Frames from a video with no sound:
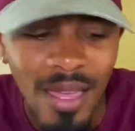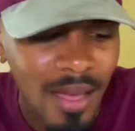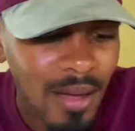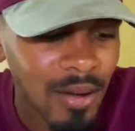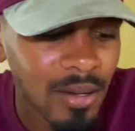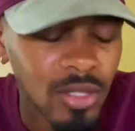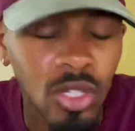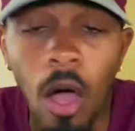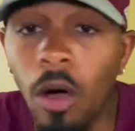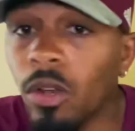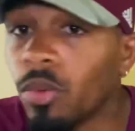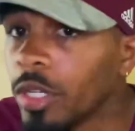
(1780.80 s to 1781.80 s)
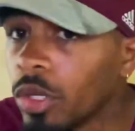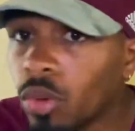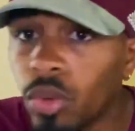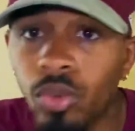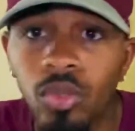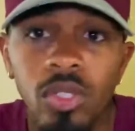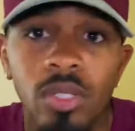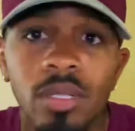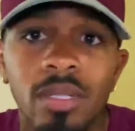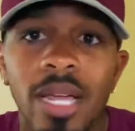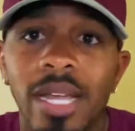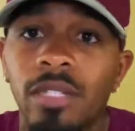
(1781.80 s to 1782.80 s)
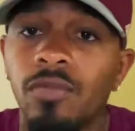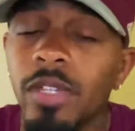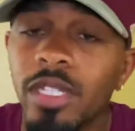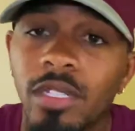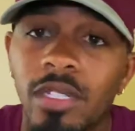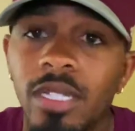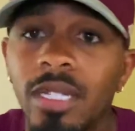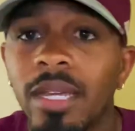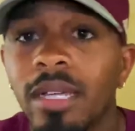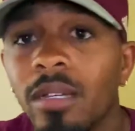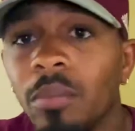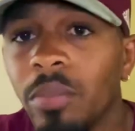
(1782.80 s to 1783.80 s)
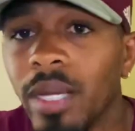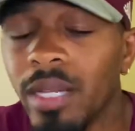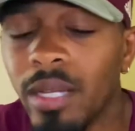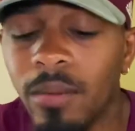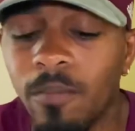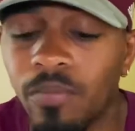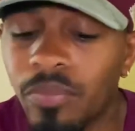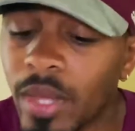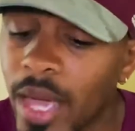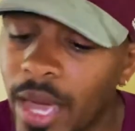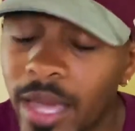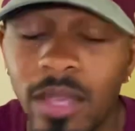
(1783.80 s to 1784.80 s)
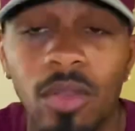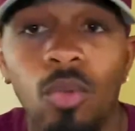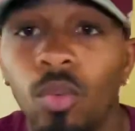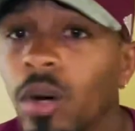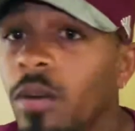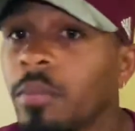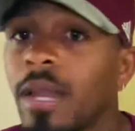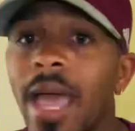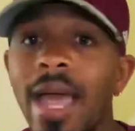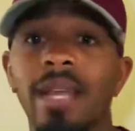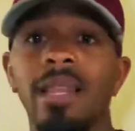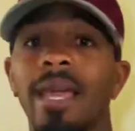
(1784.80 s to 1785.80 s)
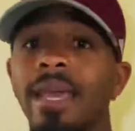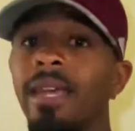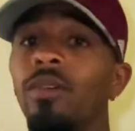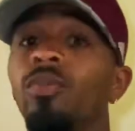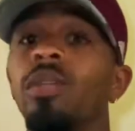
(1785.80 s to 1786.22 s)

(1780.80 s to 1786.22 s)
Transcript: To all the recruits that's visiting and committing, hey, welcome to Aggieland.